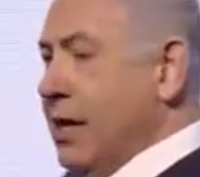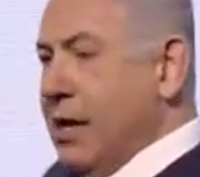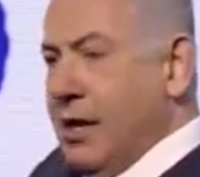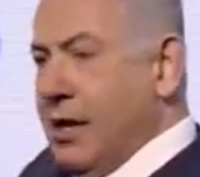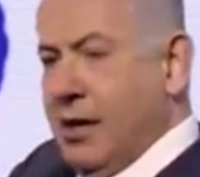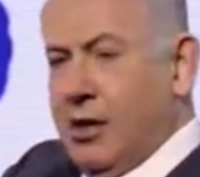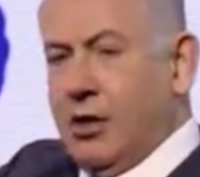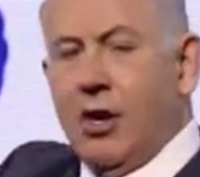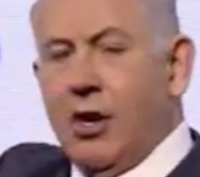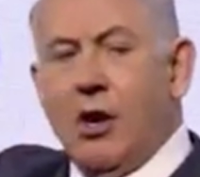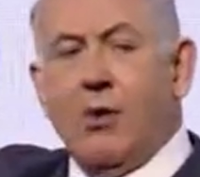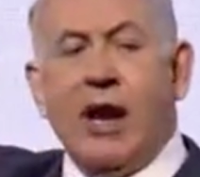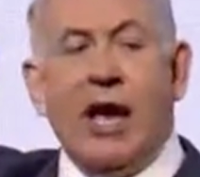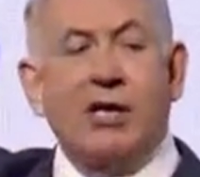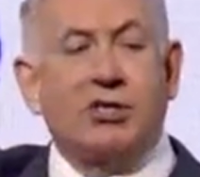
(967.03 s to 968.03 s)
You know, when
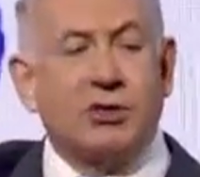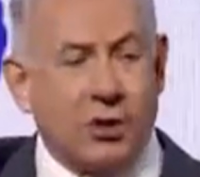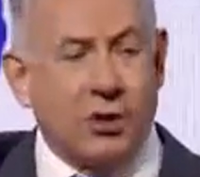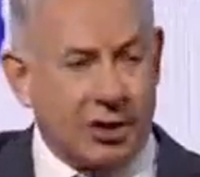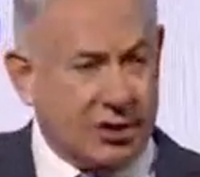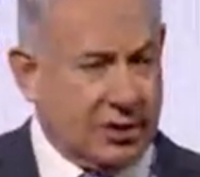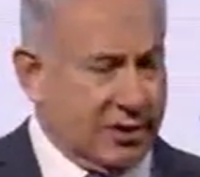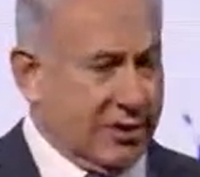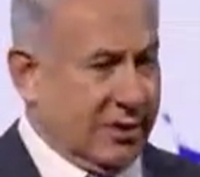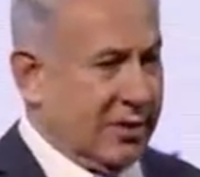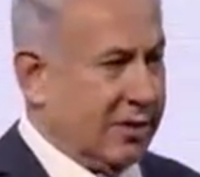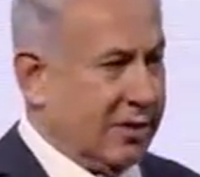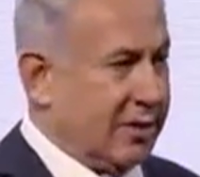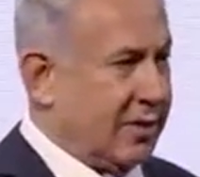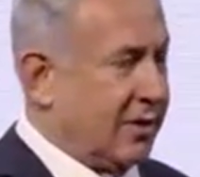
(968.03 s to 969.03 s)
I joined
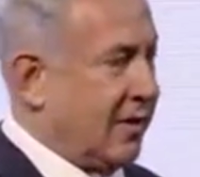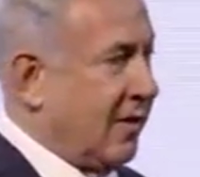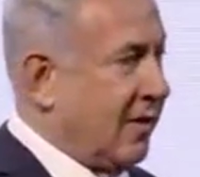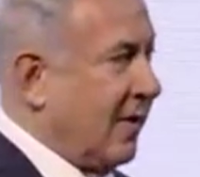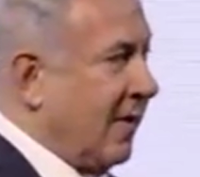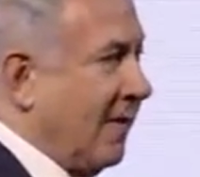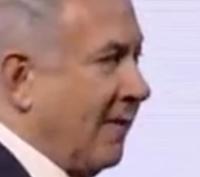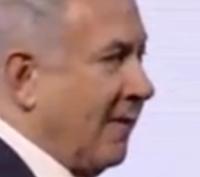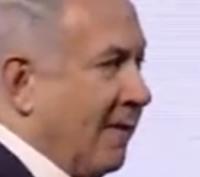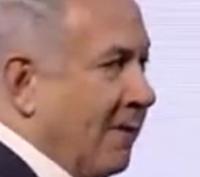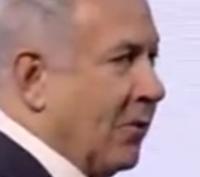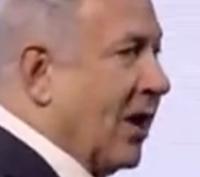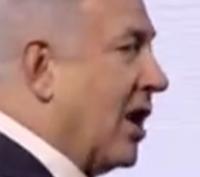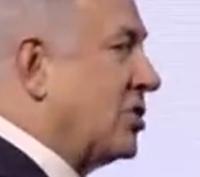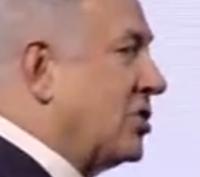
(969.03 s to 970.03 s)

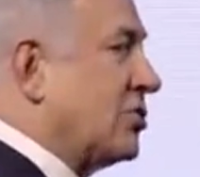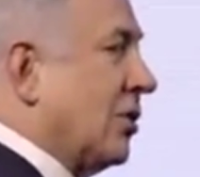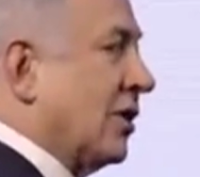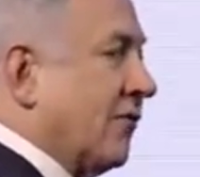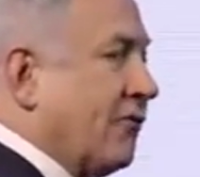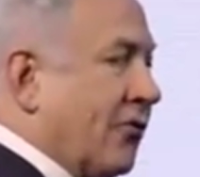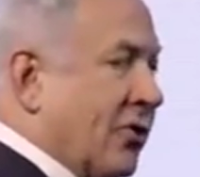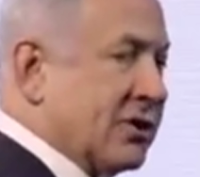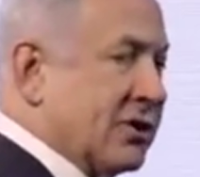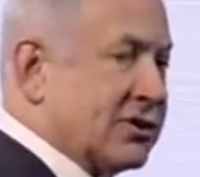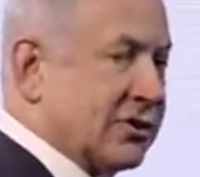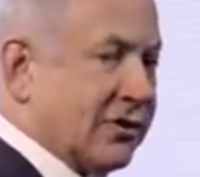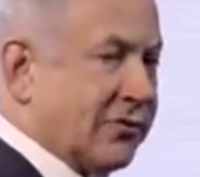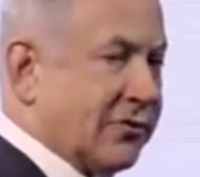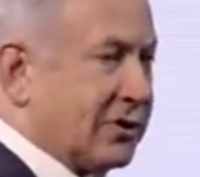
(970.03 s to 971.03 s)
the Foreign
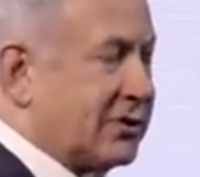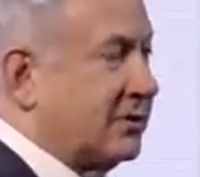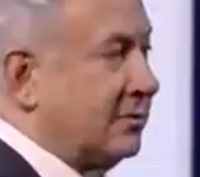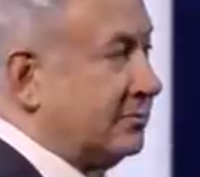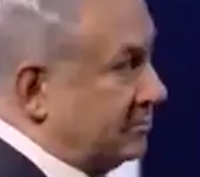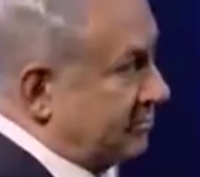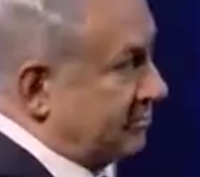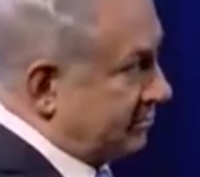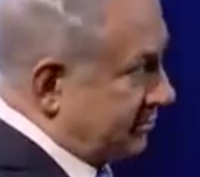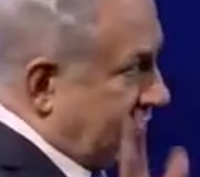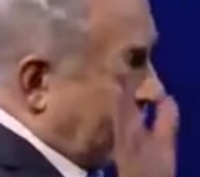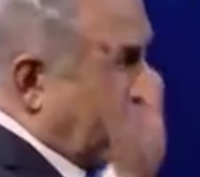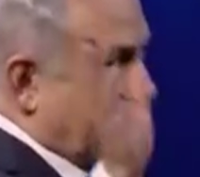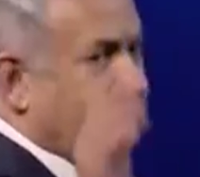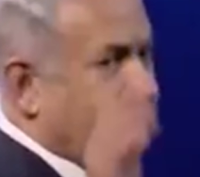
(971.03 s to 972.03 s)
Service
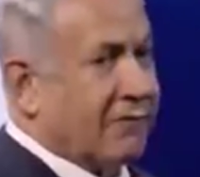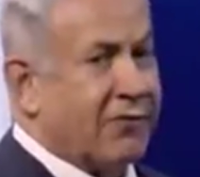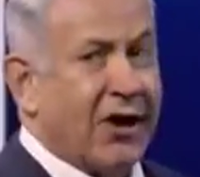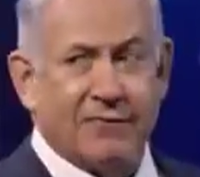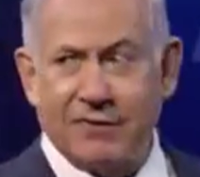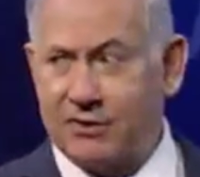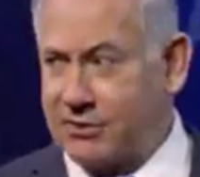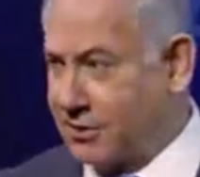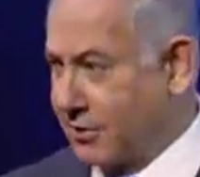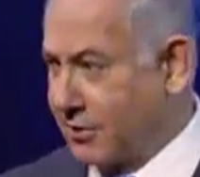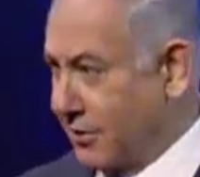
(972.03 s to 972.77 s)
105 years ago,